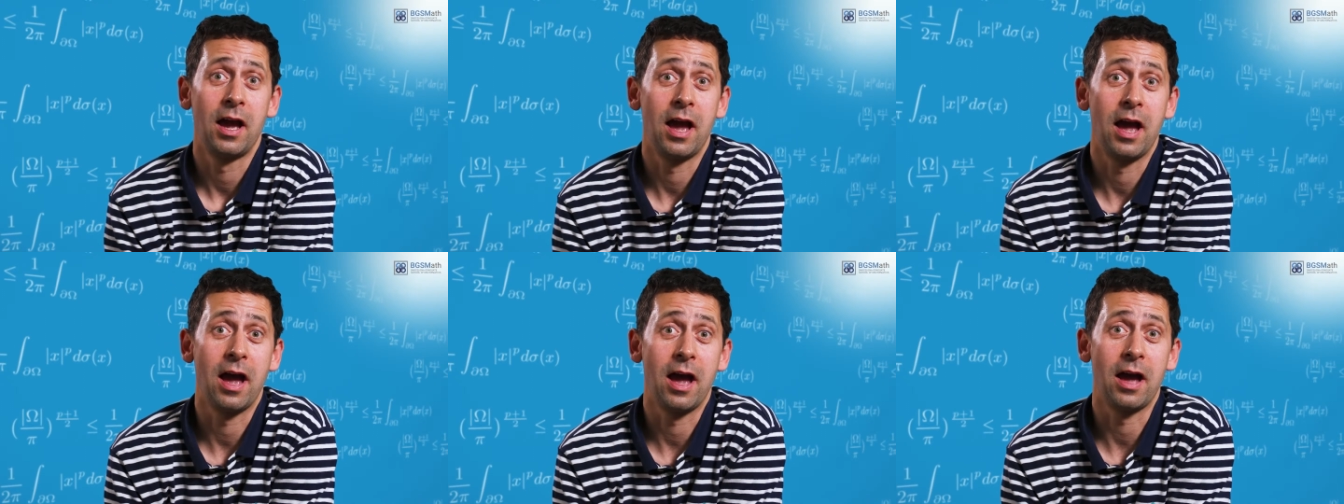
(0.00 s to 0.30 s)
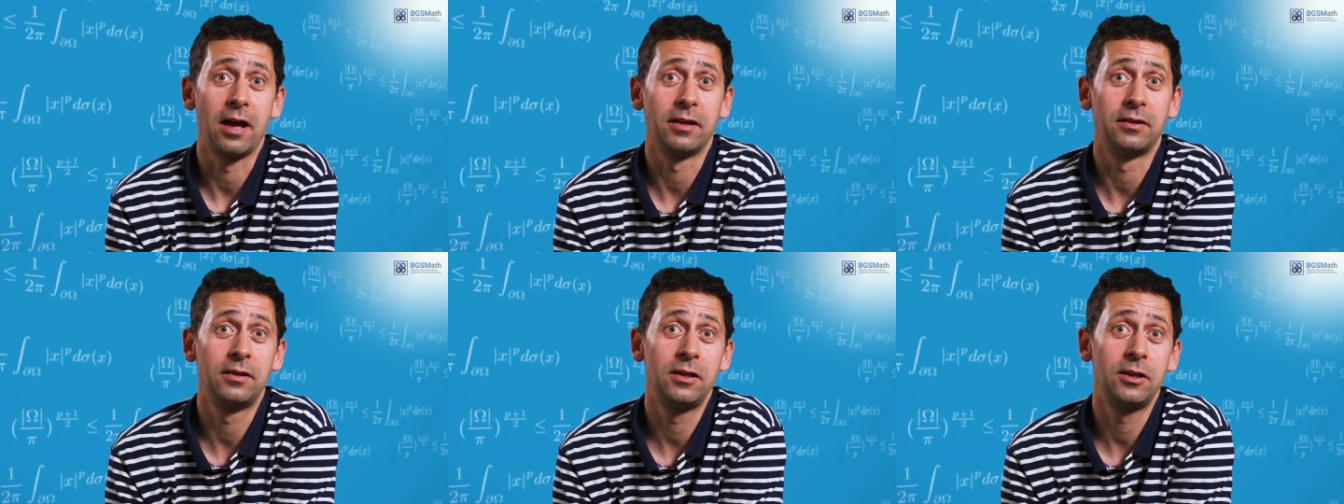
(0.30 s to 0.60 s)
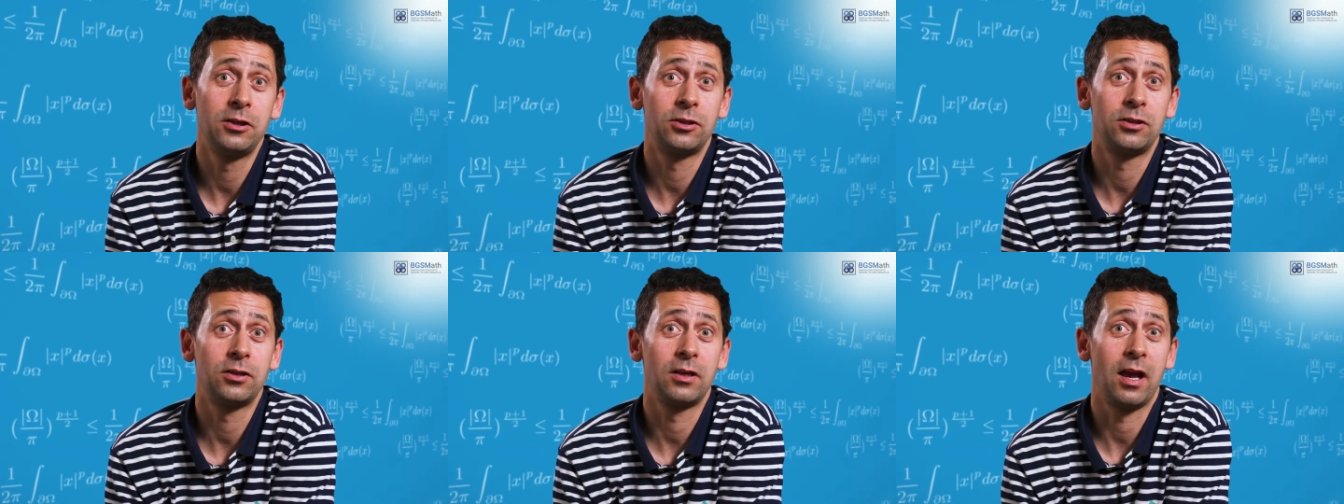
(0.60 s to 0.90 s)
Uh,
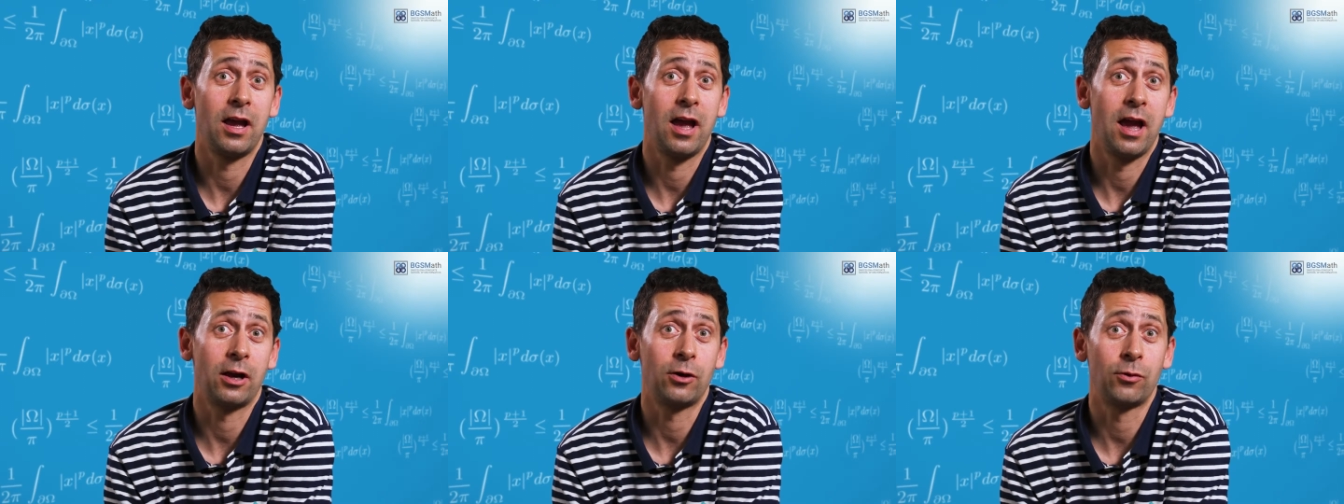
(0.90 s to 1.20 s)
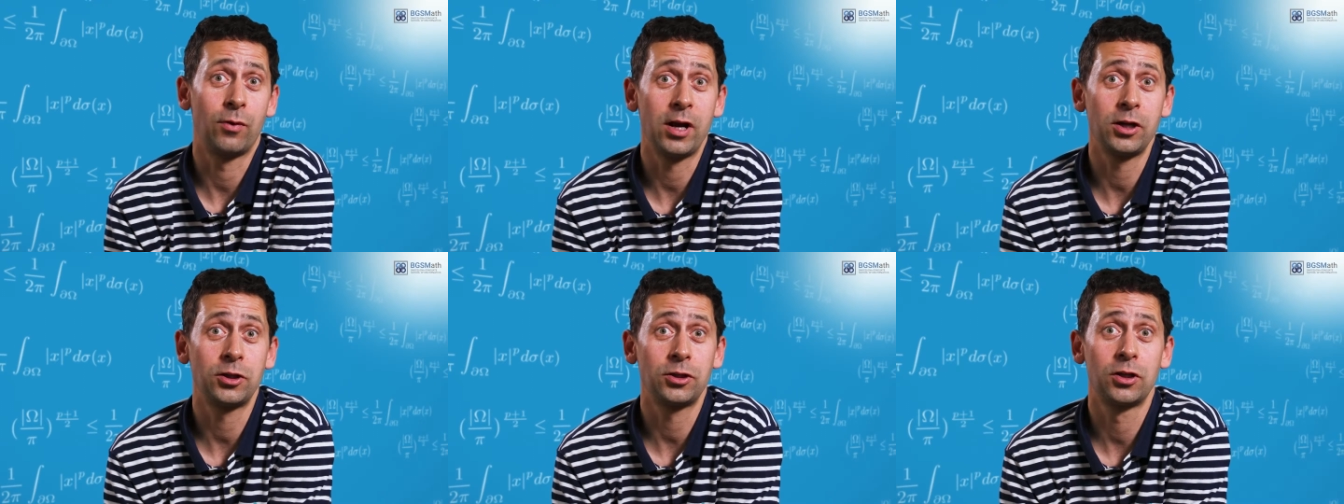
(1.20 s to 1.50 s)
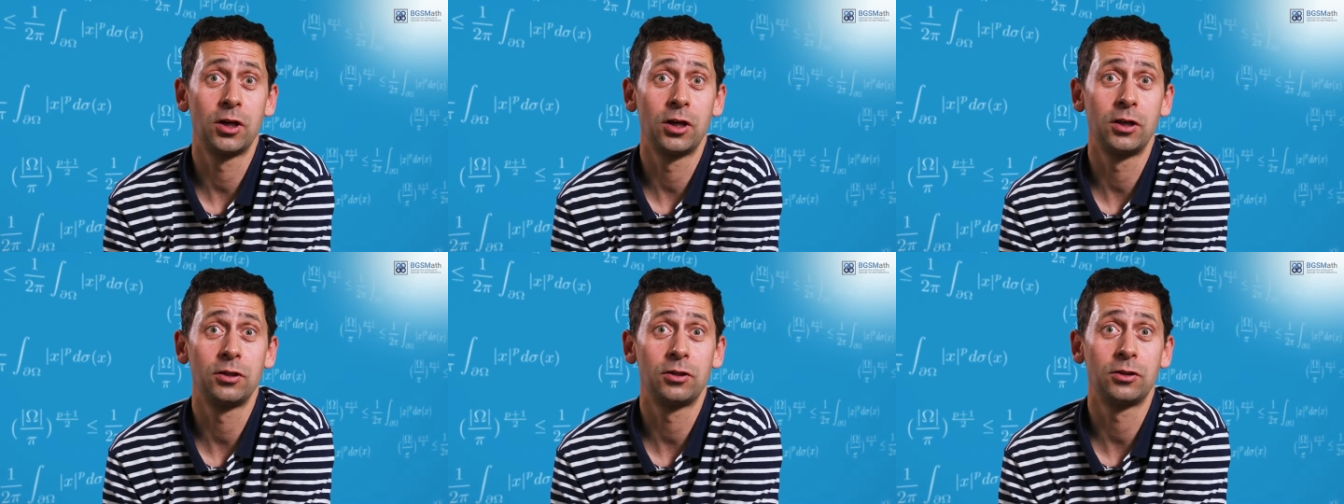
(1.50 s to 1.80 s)
these
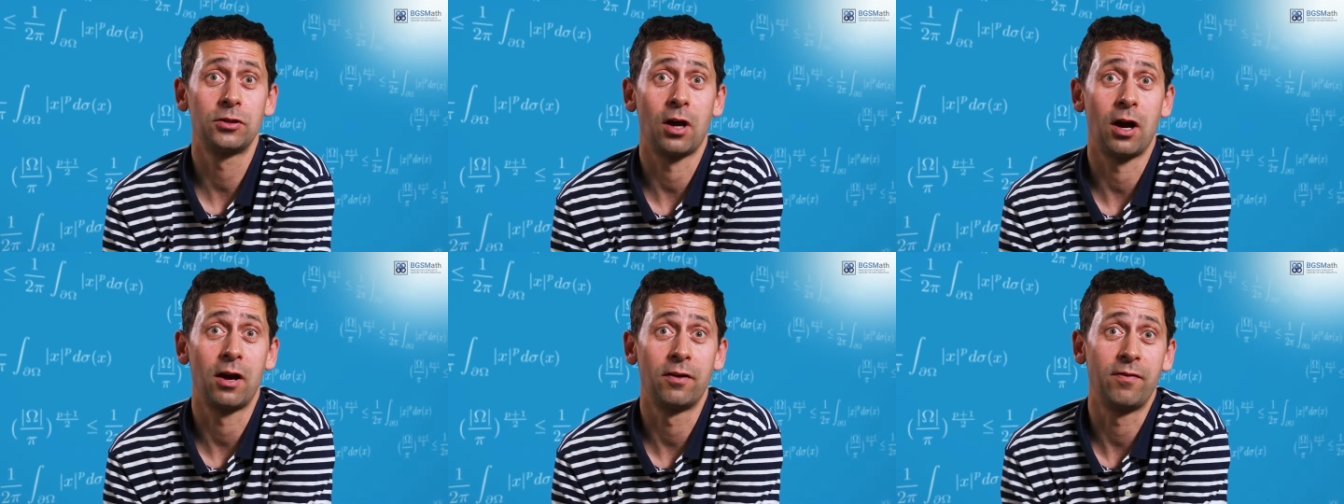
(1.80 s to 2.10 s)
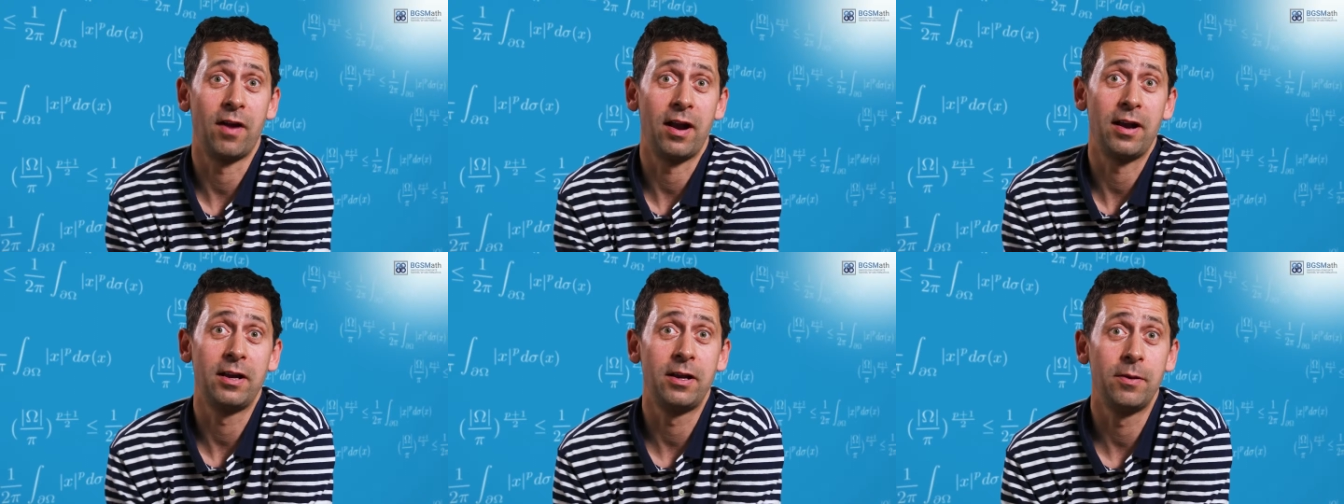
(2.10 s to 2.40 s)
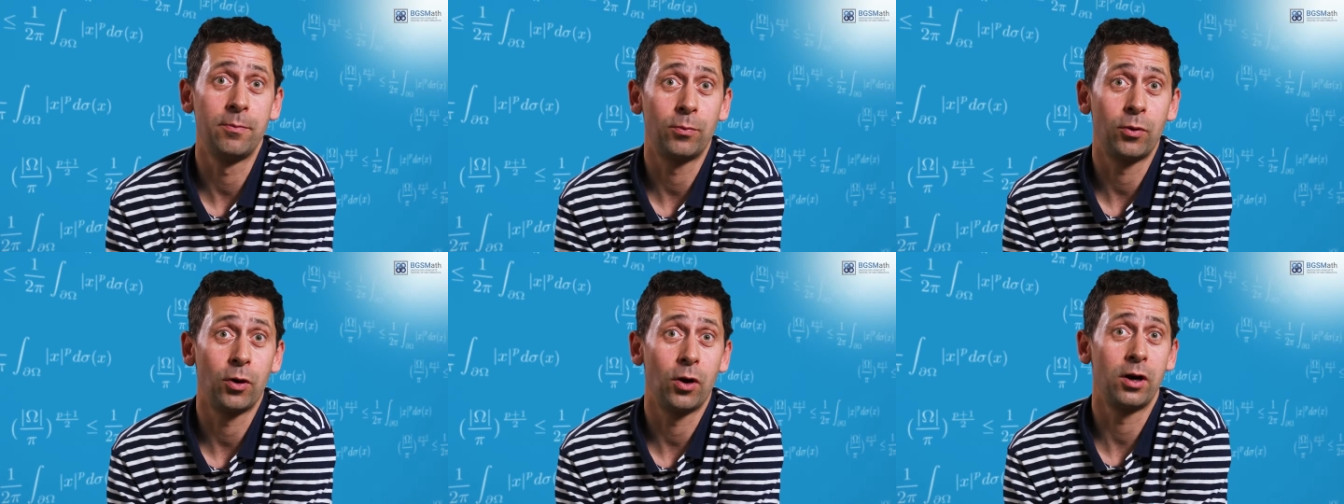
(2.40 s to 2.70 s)
equations are very
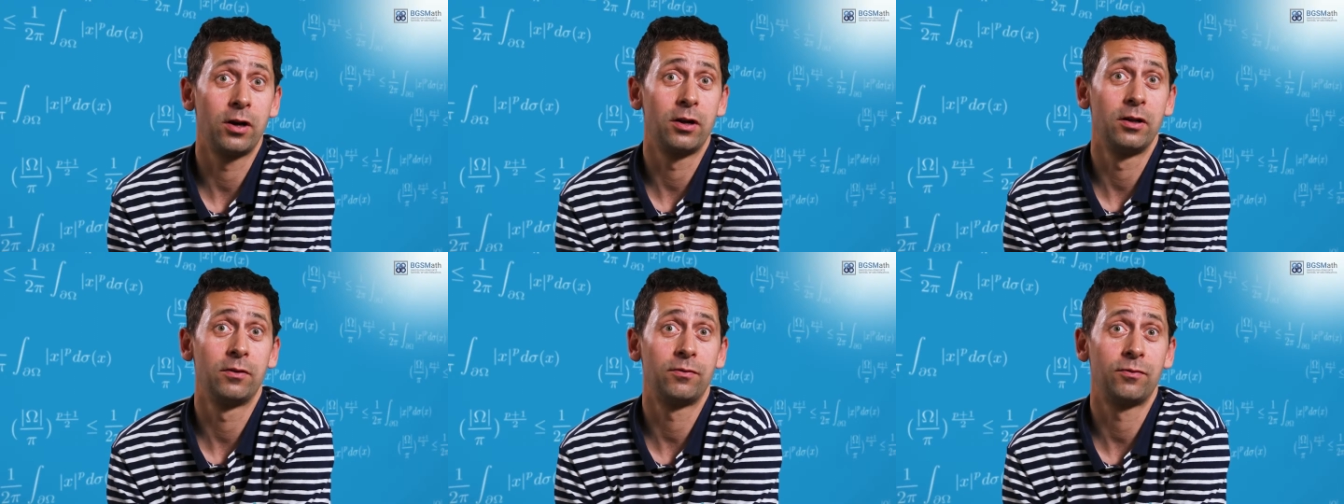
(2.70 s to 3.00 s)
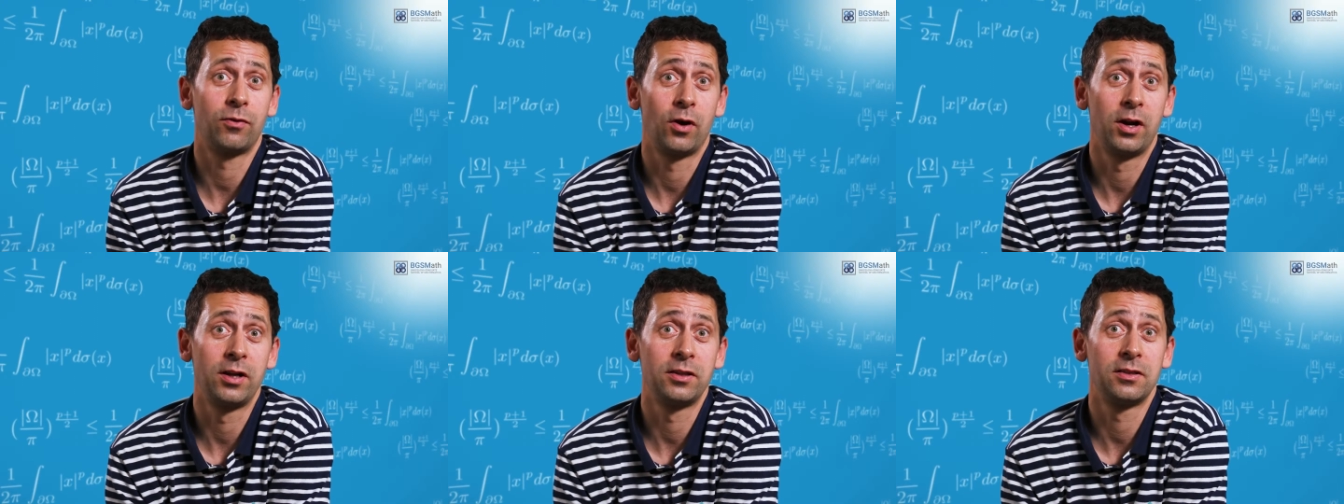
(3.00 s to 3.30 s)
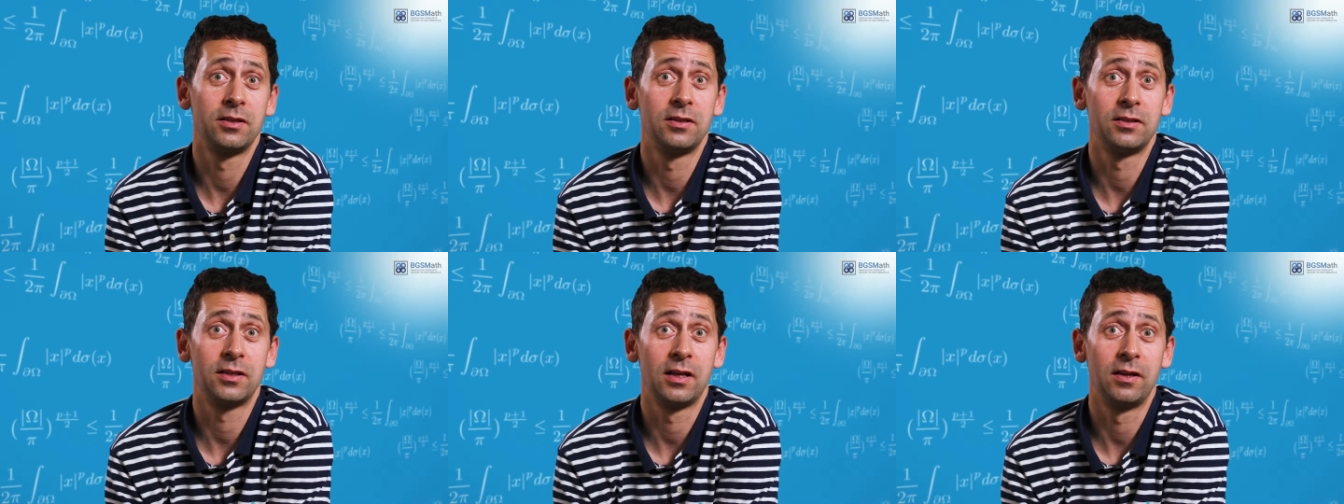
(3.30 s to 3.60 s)
important, for
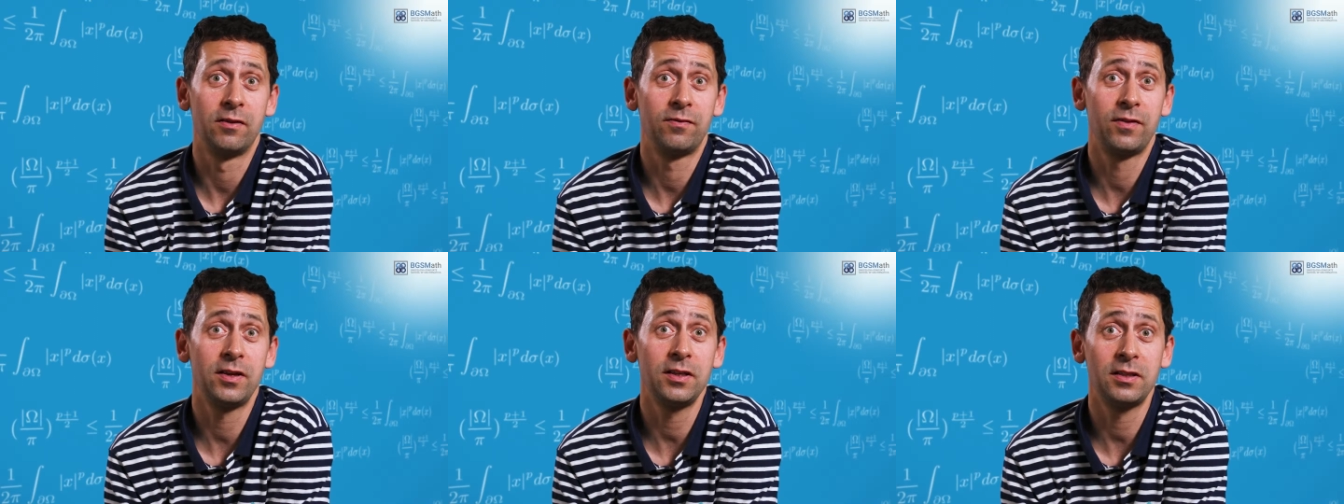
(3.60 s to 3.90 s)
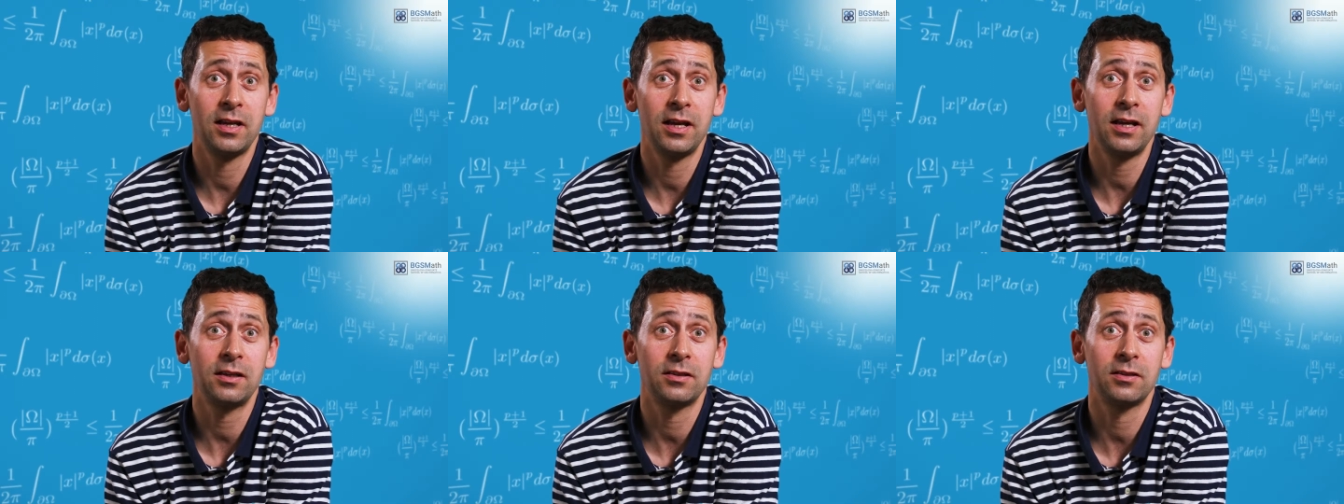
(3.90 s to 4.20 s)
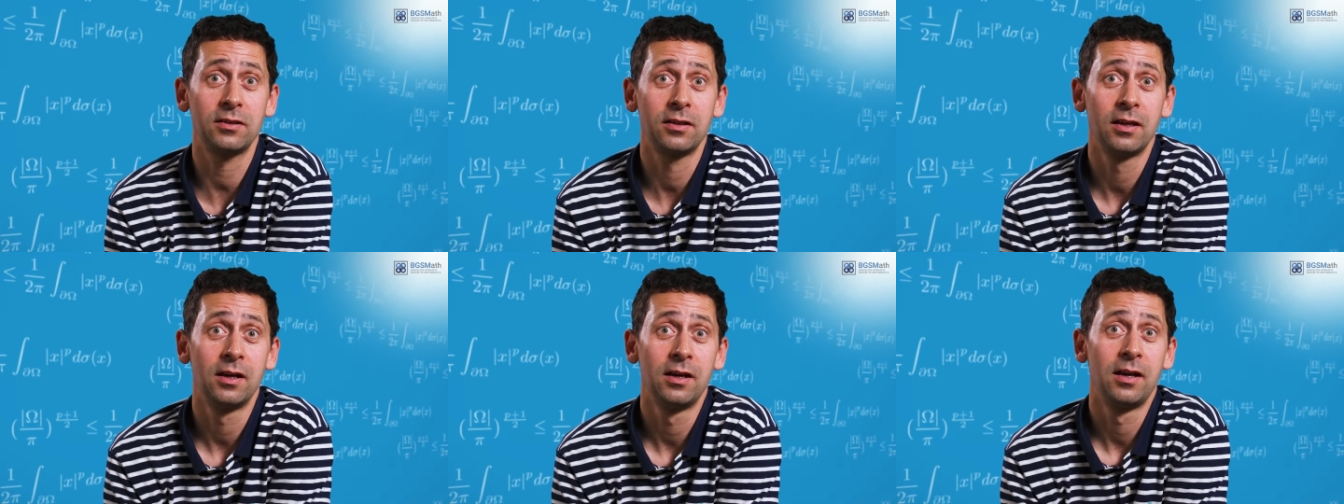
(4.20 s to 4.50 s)
instance, in
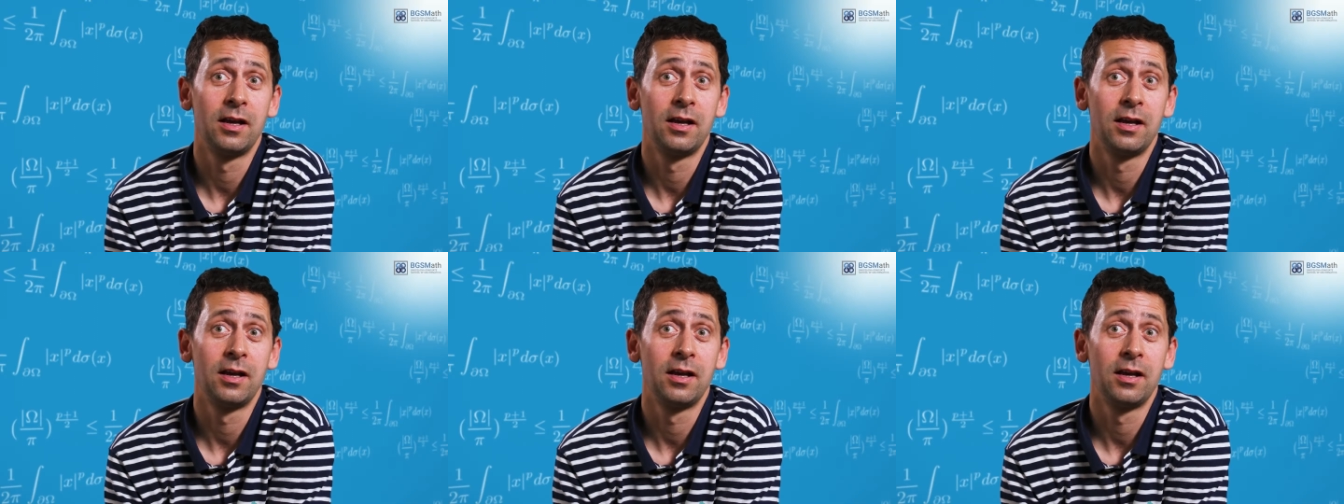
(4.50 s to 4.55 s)
physics,